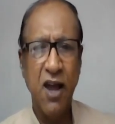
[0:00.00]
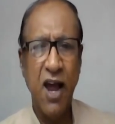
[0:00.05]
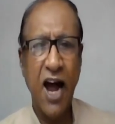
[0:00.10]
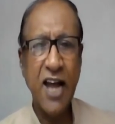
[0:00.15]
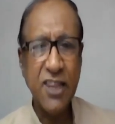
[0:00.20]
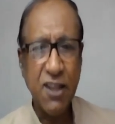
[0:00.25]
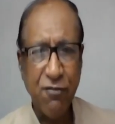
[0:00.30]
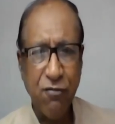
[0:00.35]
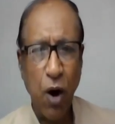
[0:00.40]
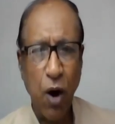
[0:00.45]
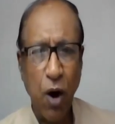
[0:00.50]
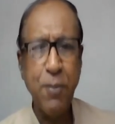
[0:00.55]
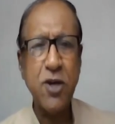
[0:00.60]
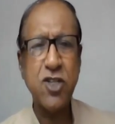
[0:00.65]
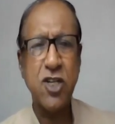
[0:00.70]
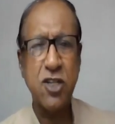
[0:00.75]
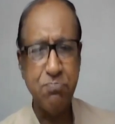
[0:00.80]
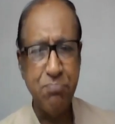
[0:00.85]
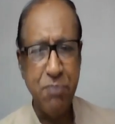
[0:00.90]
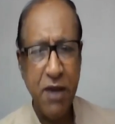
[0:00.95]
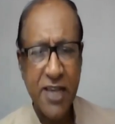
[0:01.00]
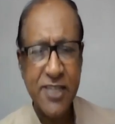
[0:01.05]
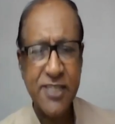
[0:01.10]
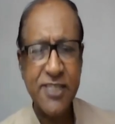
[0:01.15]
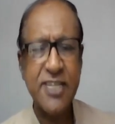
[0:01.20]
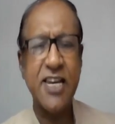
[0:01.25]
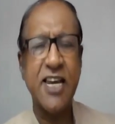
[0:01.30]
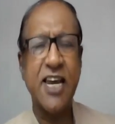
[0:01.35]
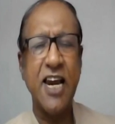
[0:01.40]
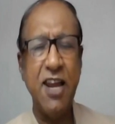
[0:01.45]
and the formation,
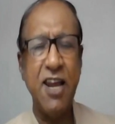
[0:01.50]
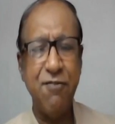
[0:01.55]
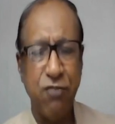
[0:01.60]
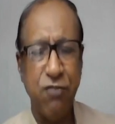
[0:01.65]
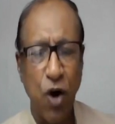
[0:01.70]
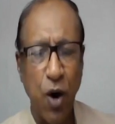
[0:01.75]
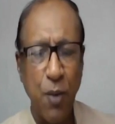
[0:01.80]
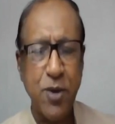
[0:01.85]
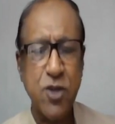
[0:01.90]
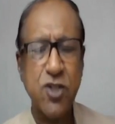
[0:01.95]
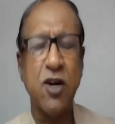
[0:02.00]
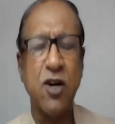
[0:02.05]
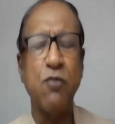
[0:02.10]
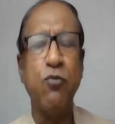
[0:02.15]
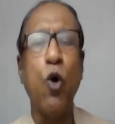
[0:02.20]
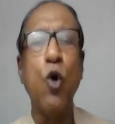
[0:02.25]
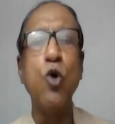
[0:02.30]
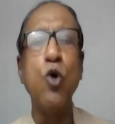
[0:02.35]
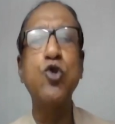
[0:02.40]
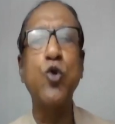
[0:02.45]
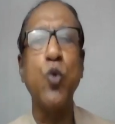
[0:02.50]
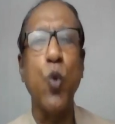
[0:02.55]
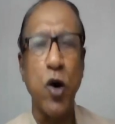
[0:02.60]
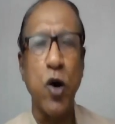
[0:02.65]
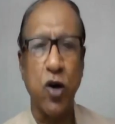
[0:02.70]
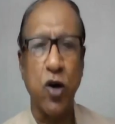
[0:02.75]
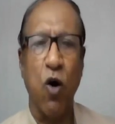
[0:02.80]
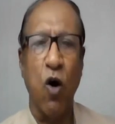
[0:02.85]
basically formation of one's own